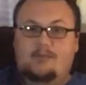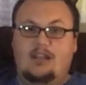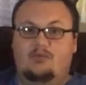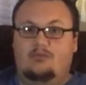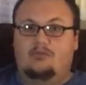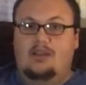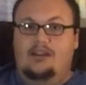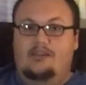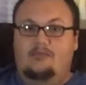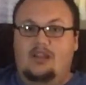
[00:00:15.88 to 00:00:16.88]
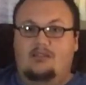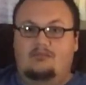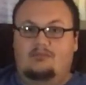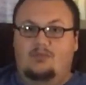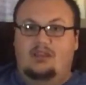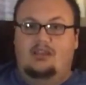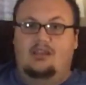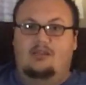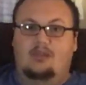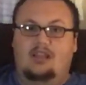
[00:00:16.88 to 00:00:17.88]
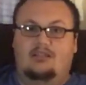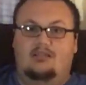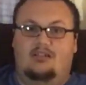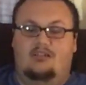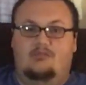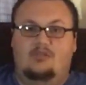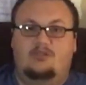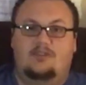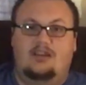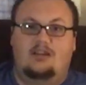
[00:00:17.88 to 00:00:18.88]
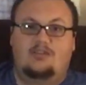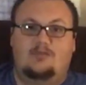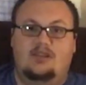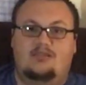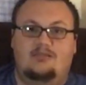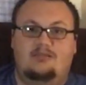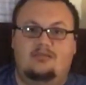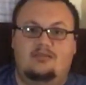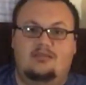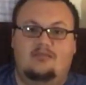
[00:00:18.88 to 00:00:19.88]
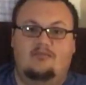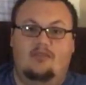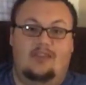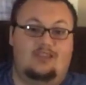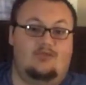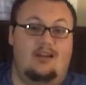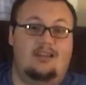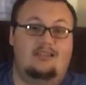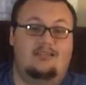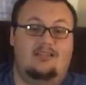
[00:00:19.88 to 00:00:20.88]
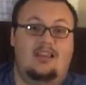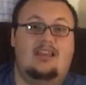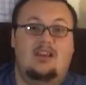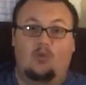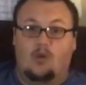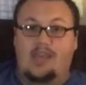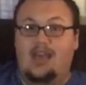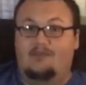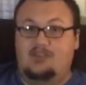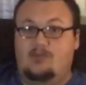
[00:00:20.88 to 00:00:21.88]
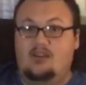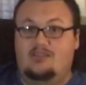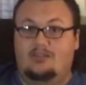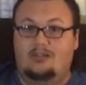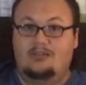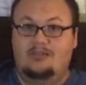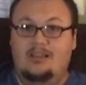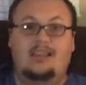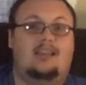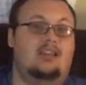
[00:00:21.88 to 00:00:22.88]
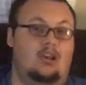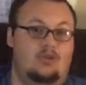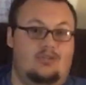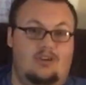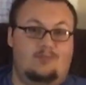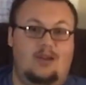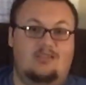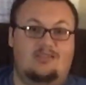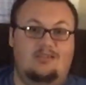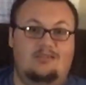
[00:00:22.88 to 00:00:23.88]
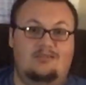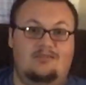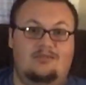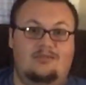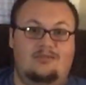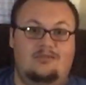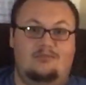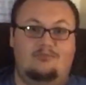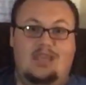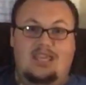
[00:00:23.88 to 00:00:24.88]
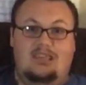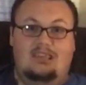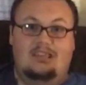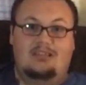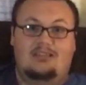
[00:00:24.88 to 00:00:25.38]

a minute, wait a minute, wait a minute. I almost forgot our sponsor. That's right. We have a sponsor. Who's our sponsor? Me!